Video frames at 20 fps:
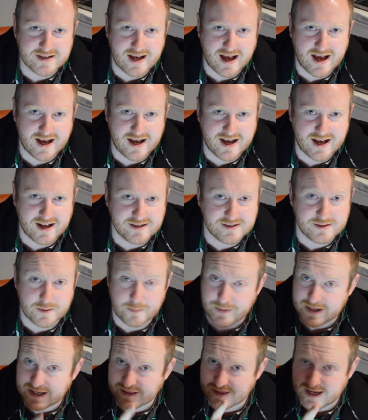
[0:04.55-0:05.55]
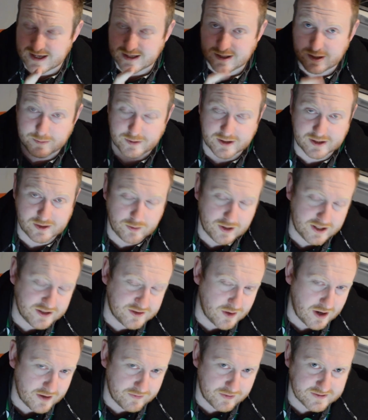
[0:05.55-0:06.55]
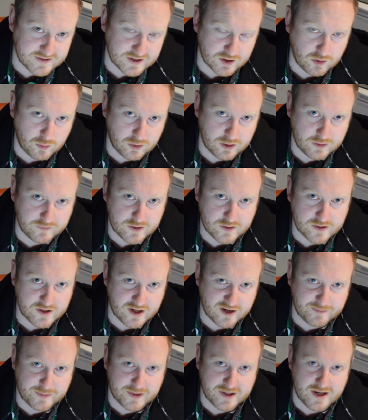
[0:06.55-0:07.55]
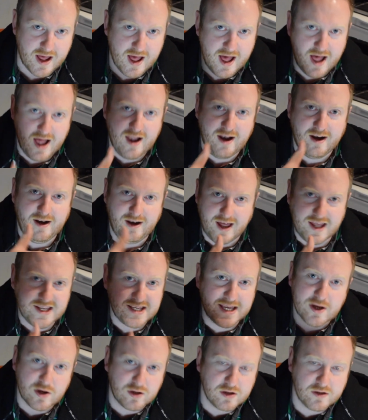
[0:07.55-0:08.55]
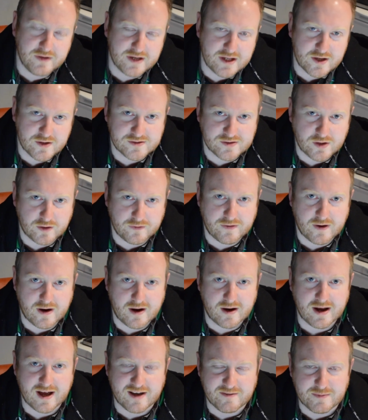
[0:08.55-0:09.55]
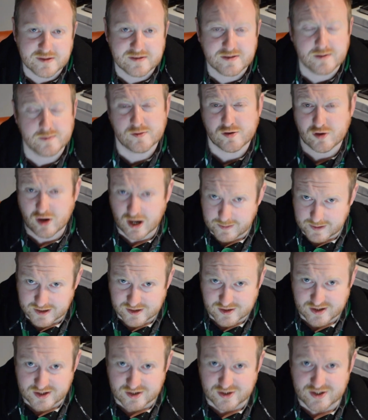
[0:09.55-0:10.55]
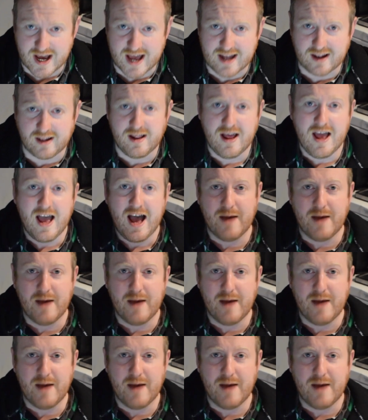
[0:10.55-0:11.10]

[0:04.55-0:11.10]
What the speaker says: and a big thank you by the way to every single one of you that have been liking all the videos so far, have been subscribing to the channel,